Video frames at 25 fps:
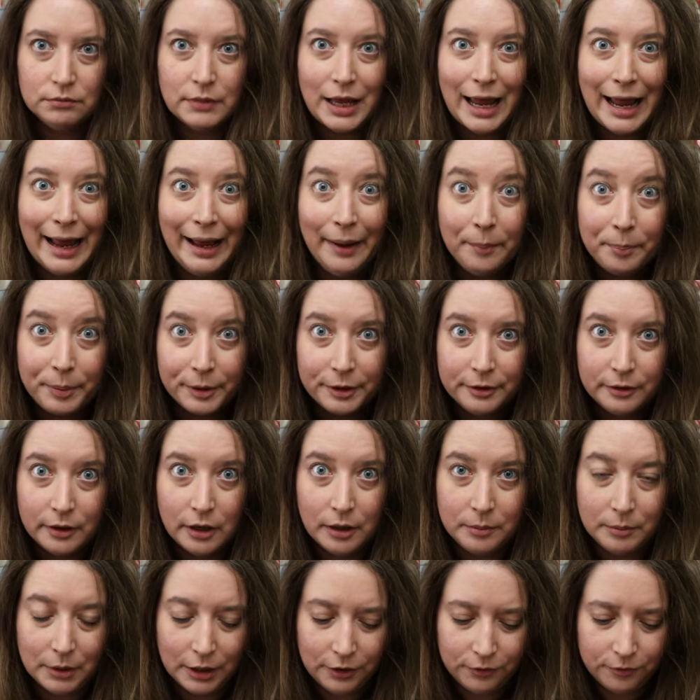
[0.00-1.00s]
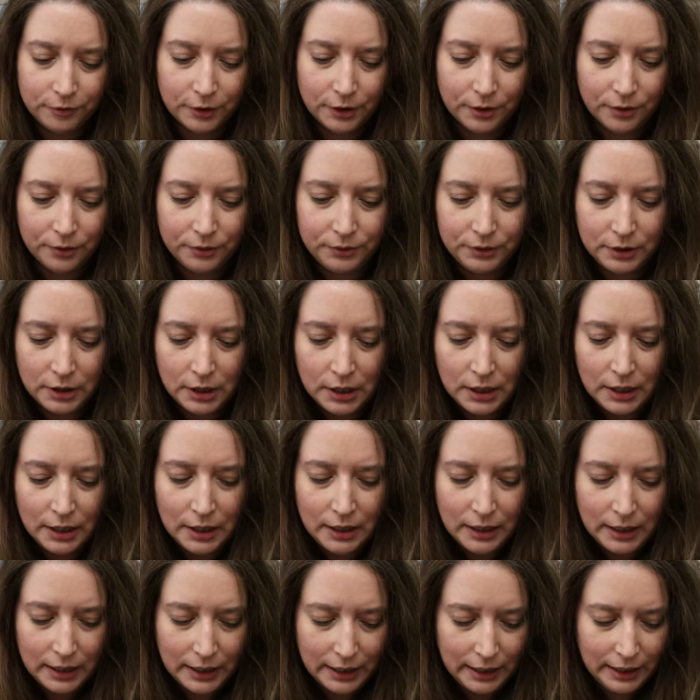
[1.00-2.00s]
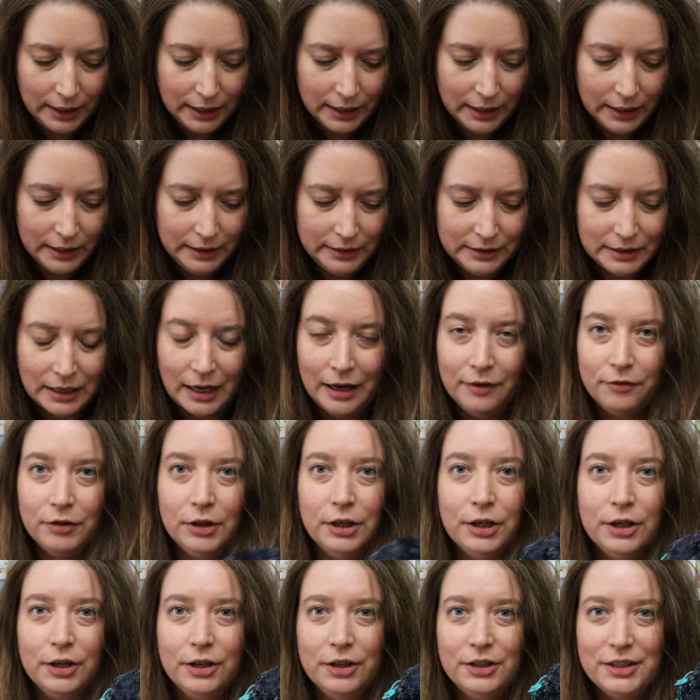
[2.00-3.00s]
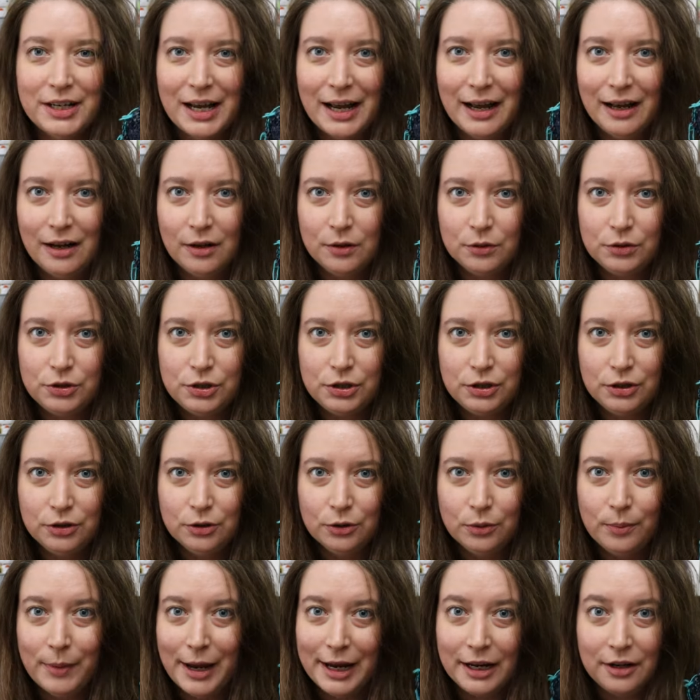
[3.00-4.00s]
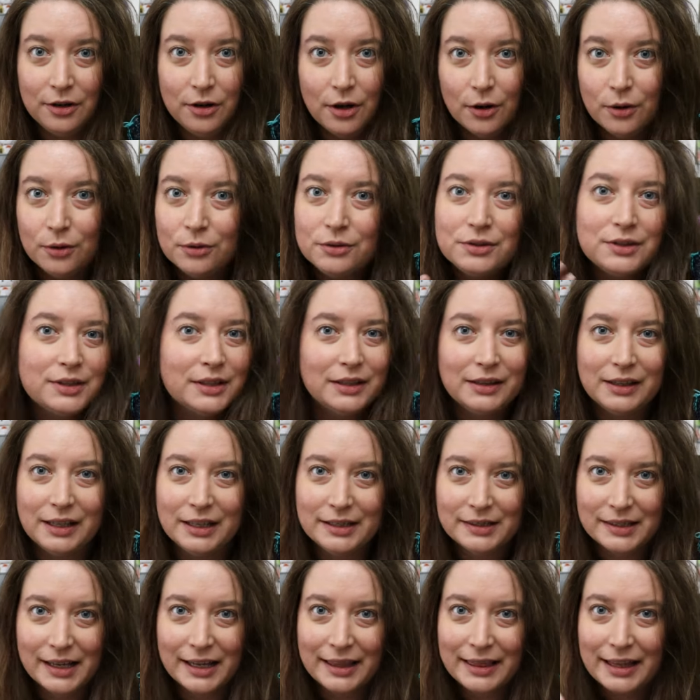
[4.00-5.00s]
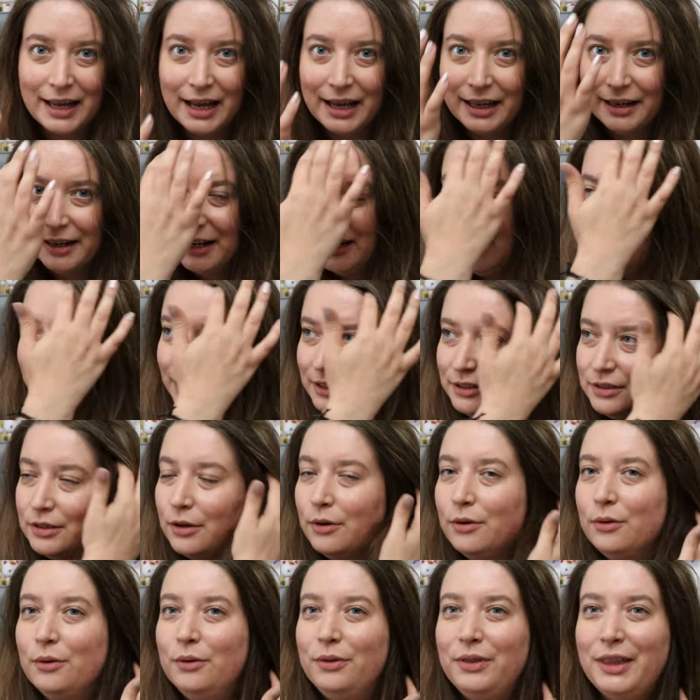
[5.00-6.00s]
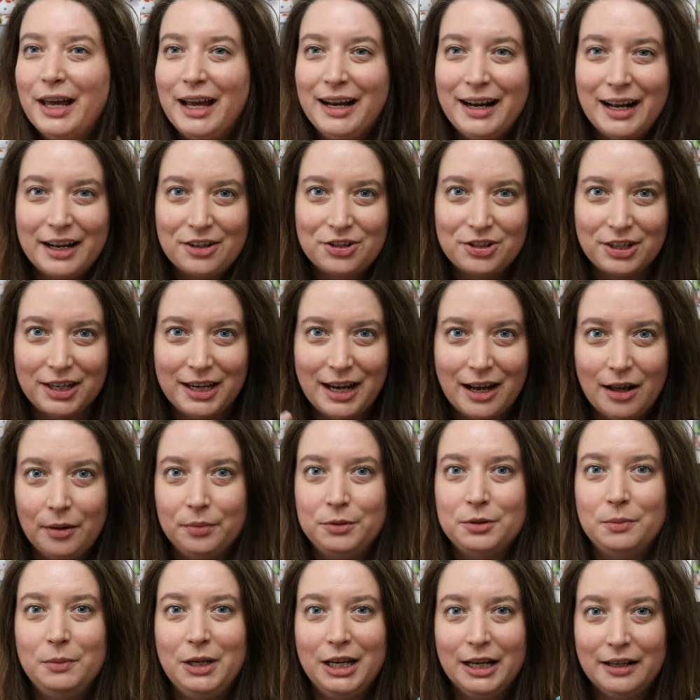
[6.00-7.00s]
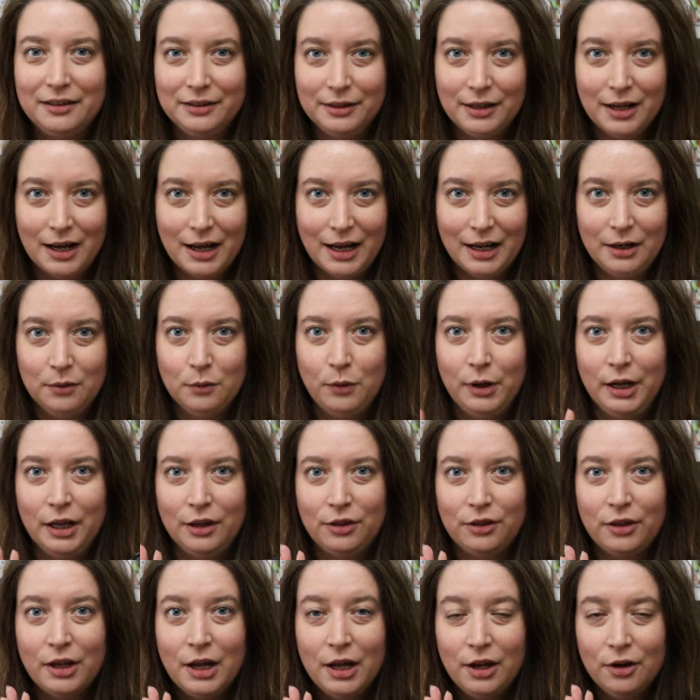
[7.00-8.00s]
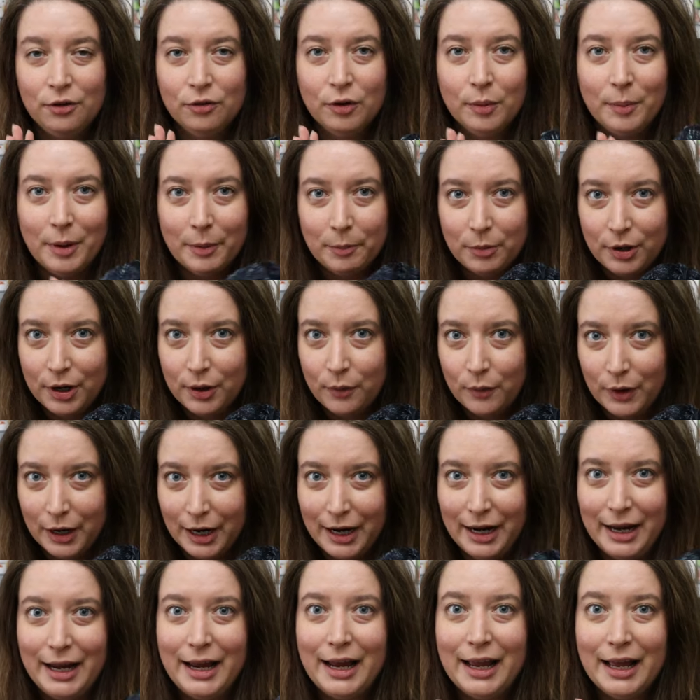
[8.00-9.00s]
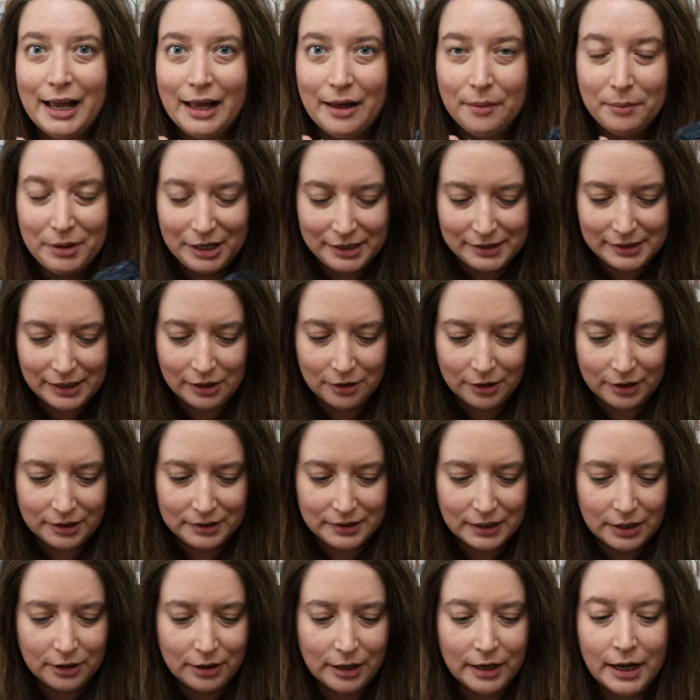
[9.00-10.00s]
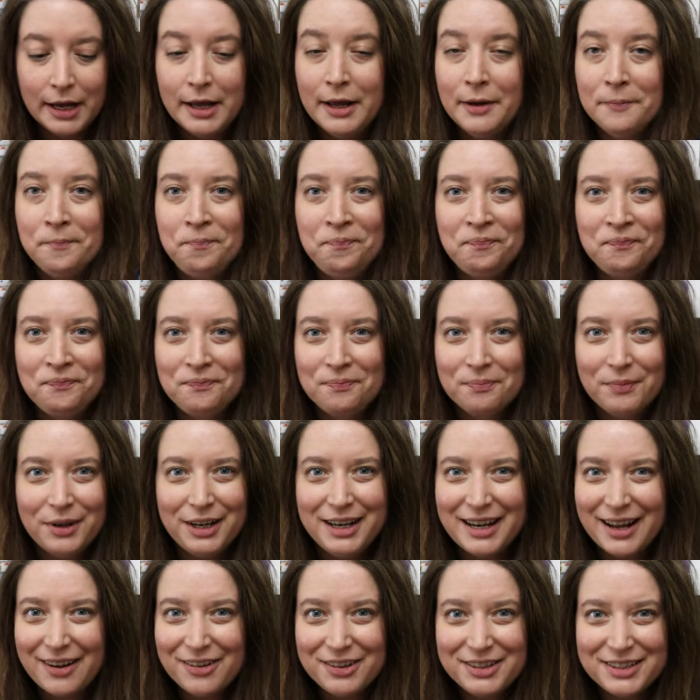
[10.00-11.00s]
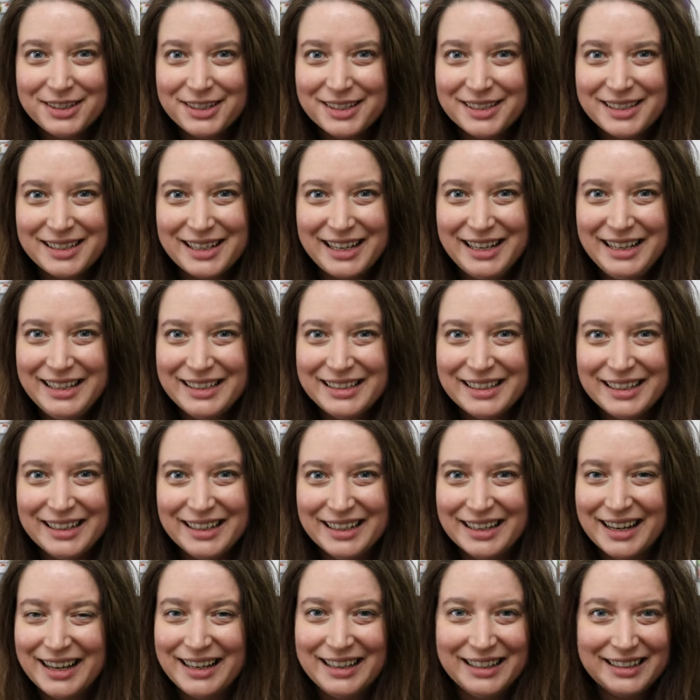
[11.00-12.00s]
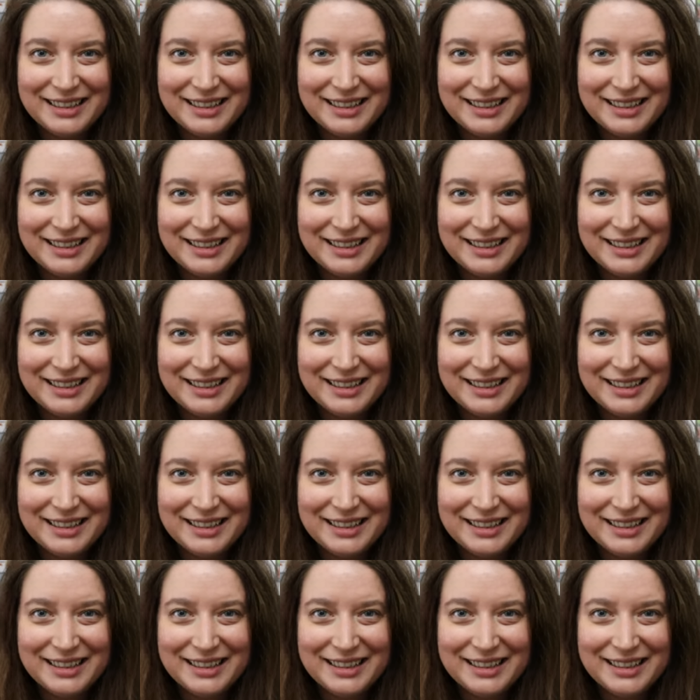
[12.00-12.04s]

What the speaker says: app on my phone. And I've learned how to make notes and things like that. So that actually helped me a lot with remembering where I am, et cetera, et cetera. But now it's just easy and